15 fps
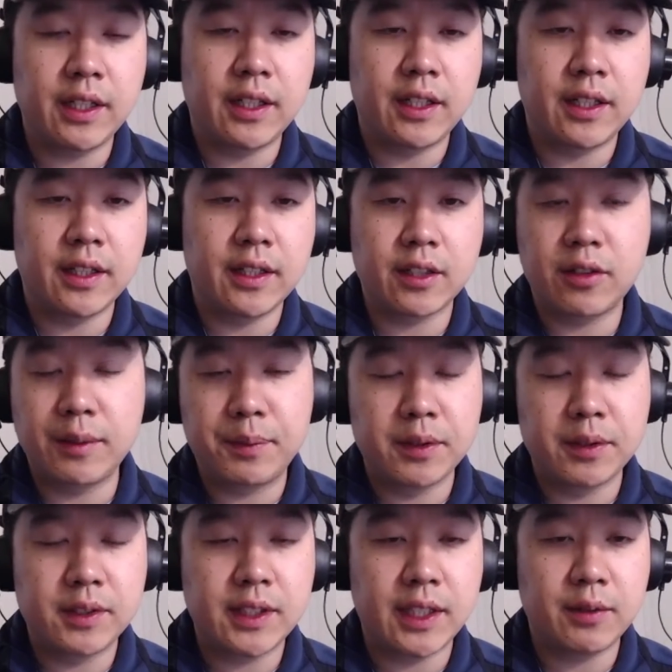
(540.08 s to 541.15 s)
on the crypto
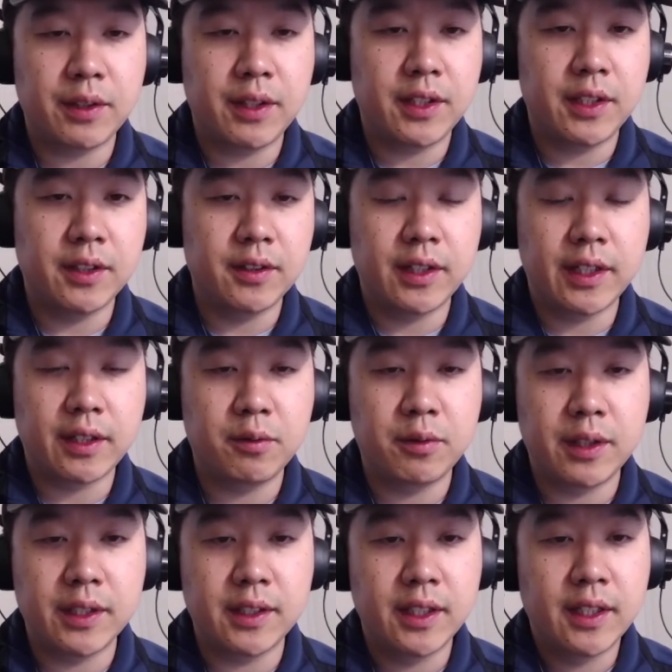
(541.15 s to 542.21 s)
side with you? Like
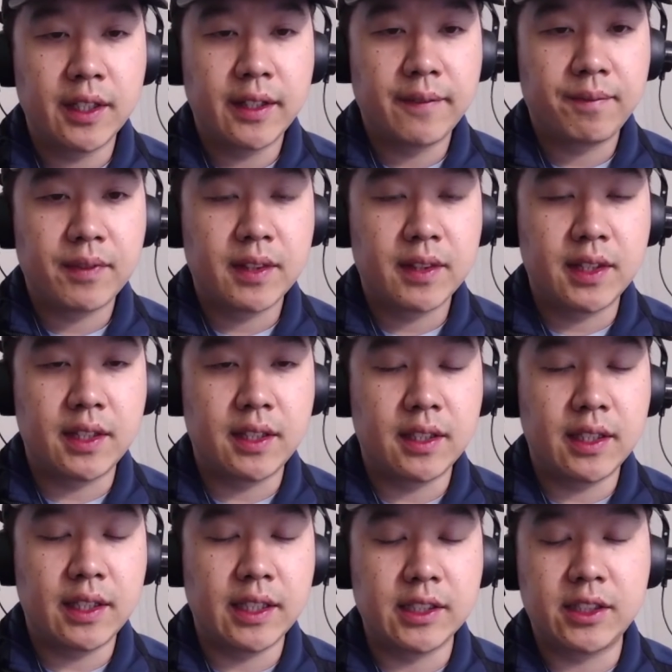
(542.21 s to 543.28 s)
what
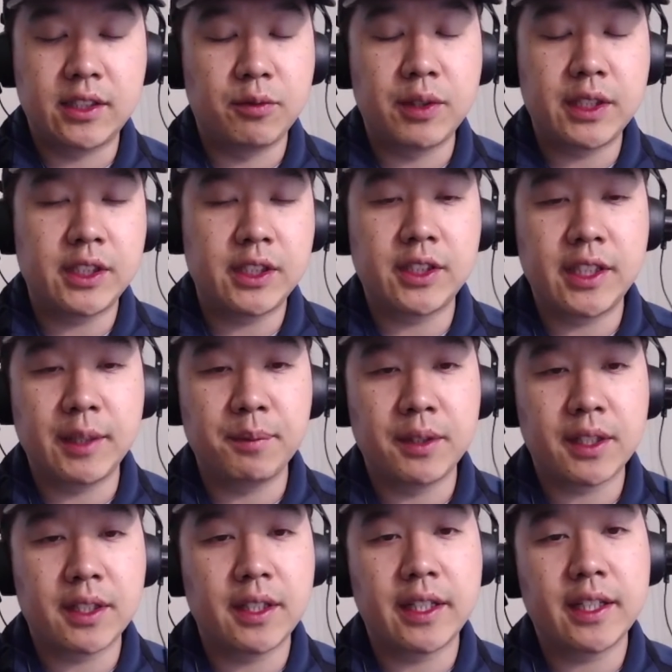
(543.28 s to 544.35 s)
is what yeah. does your team
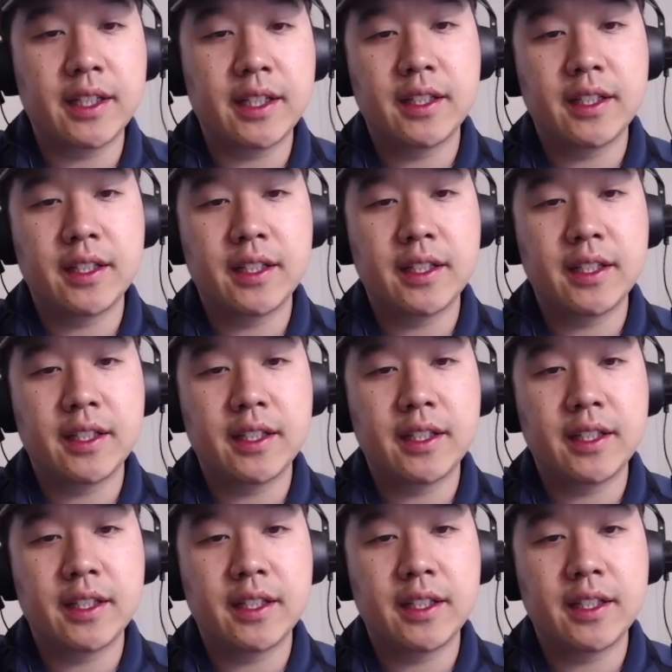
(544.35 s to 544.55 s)
look like?